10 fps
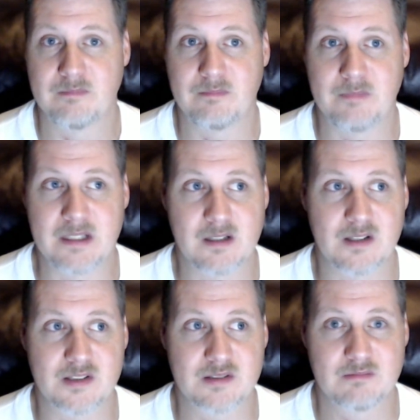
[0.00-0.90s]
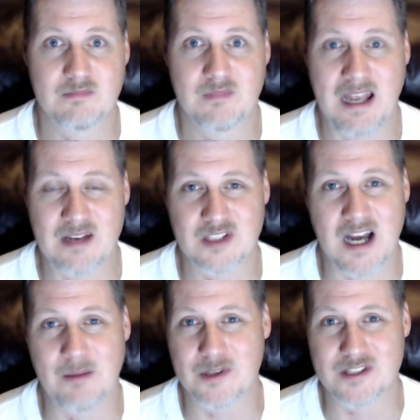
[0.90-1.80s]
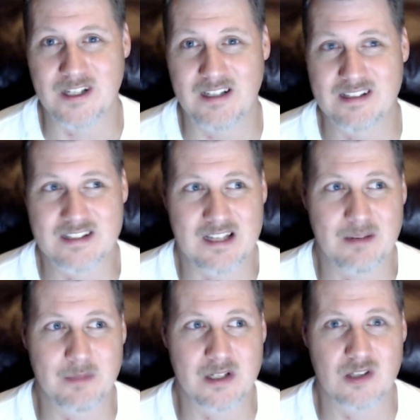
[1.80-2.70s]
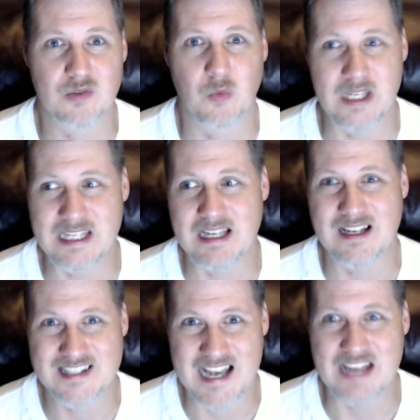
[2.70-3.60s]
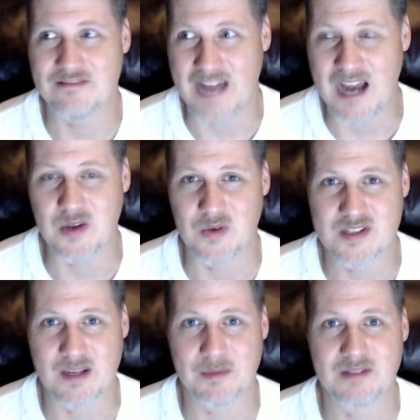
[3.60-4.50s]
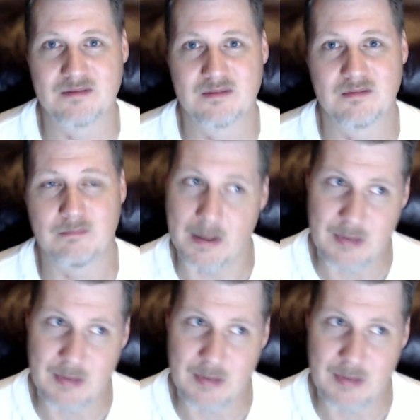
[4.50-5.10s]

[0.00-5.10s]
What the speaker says: because how's commerce done? It's done because we assign value to something. Maybe you